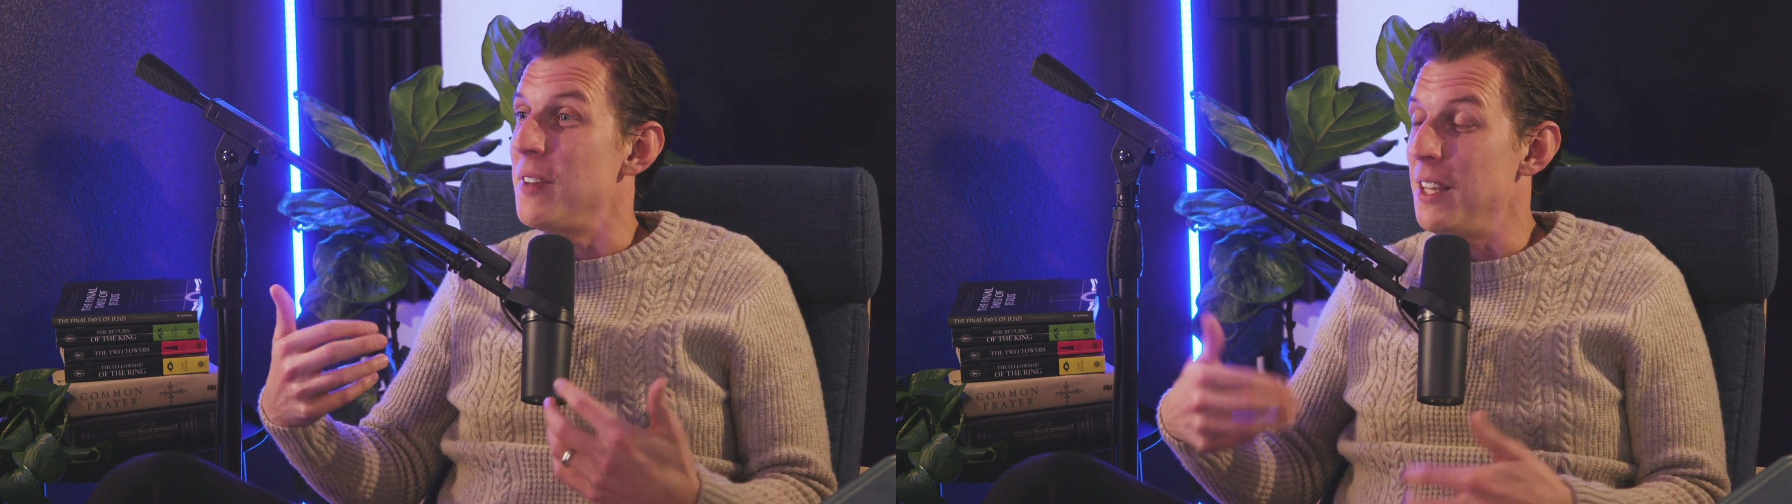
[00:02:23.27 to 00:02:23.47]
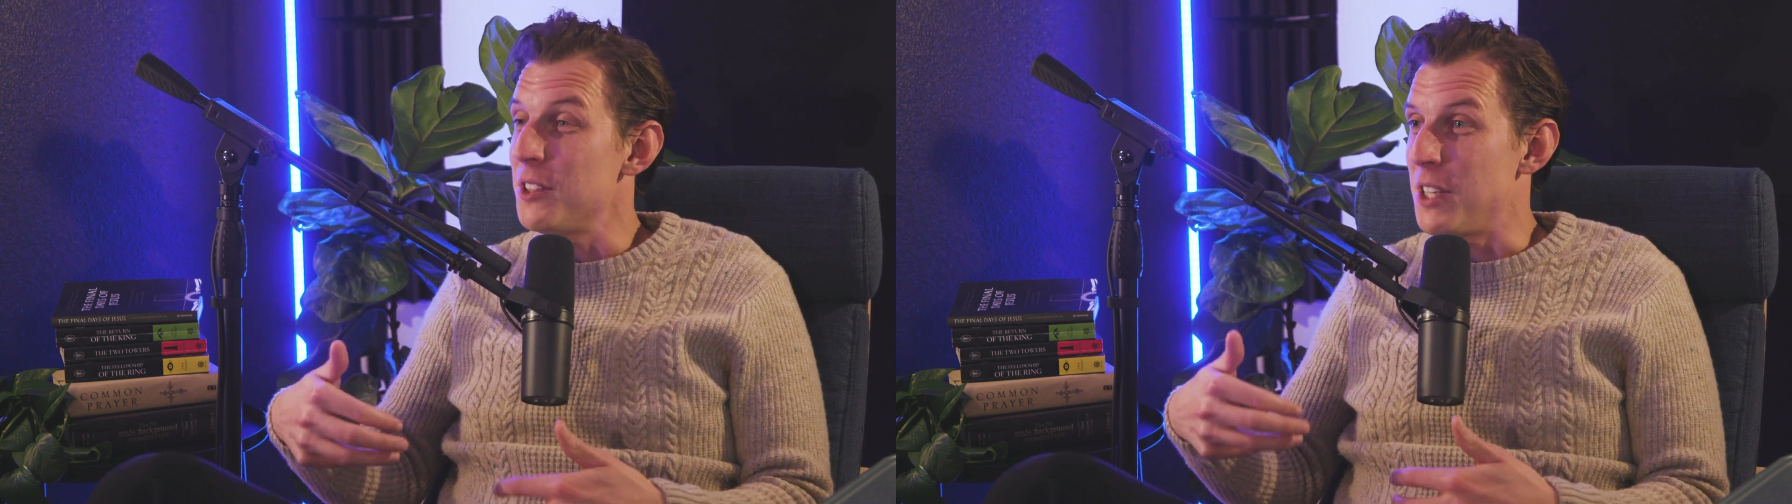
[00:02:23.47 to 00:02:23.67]
of
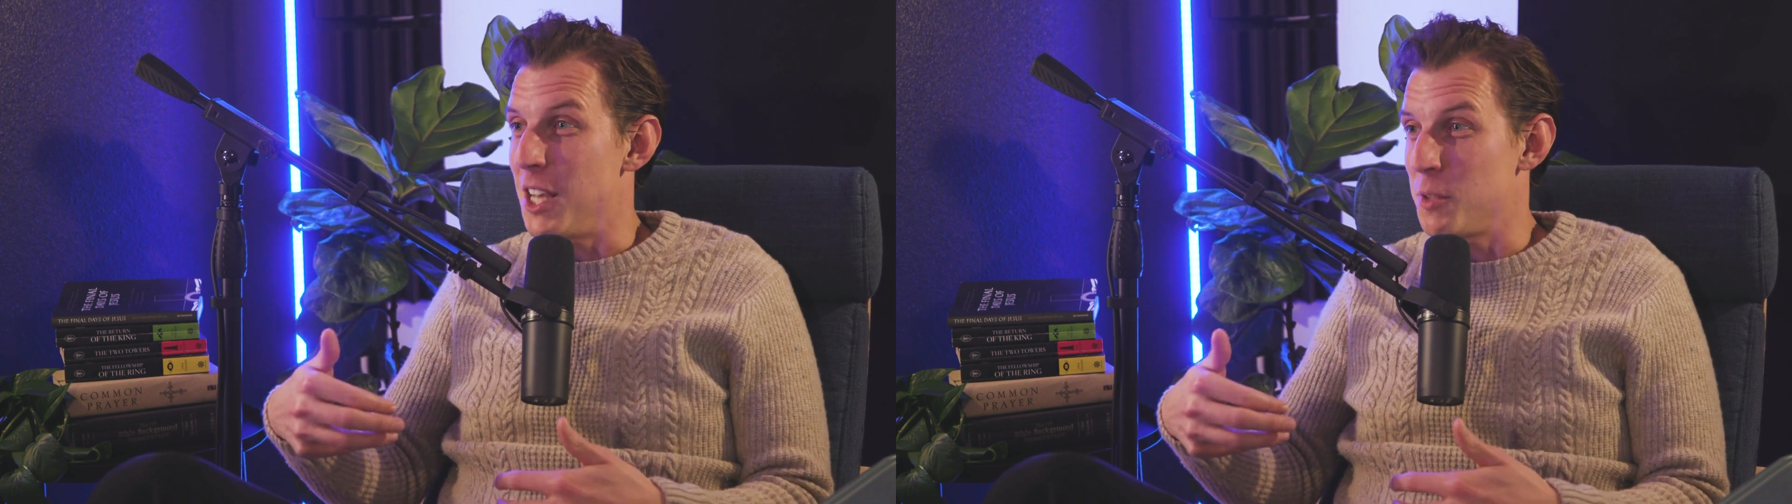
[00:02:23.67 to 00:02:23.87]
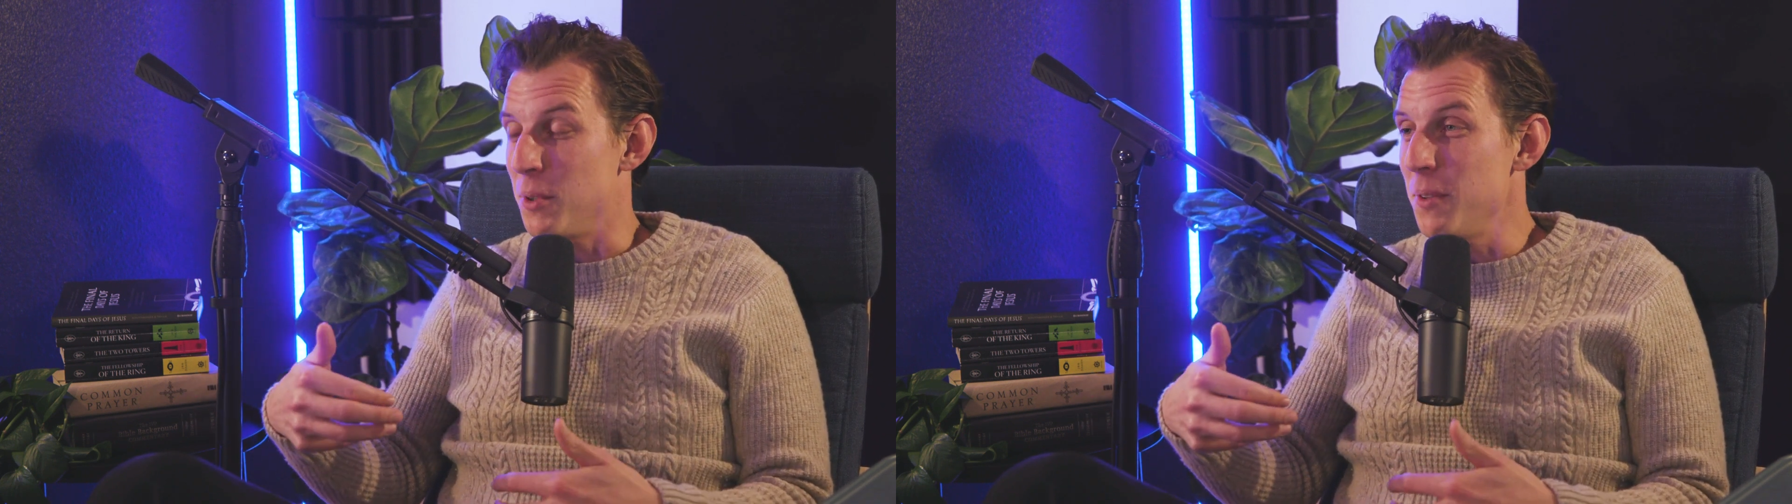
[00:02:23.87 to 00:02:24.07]
his
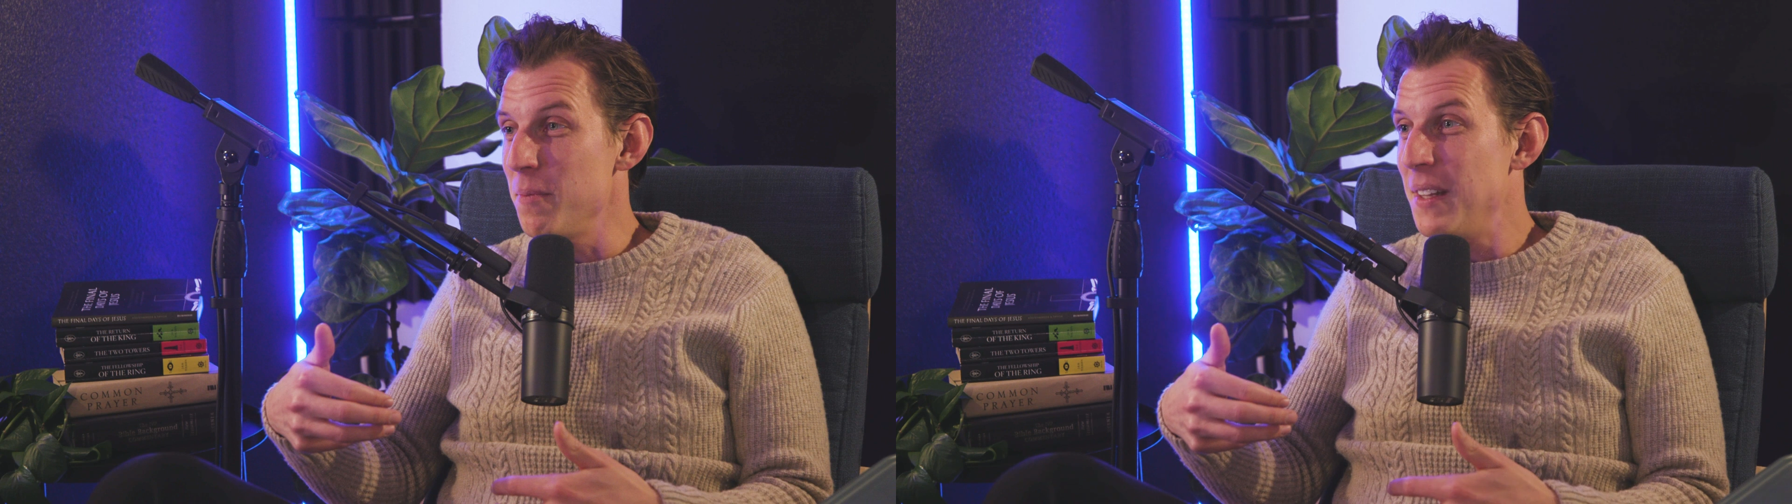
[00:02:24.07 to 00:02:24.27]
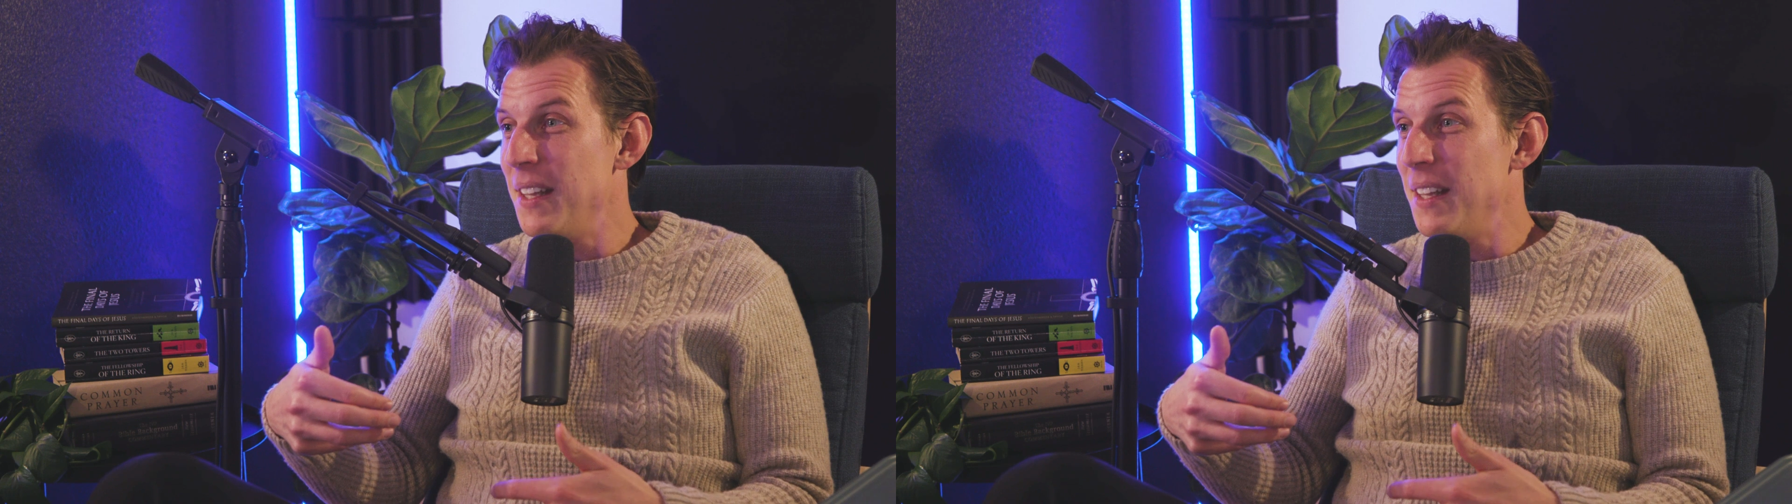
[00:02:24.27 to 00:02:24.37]
gospel.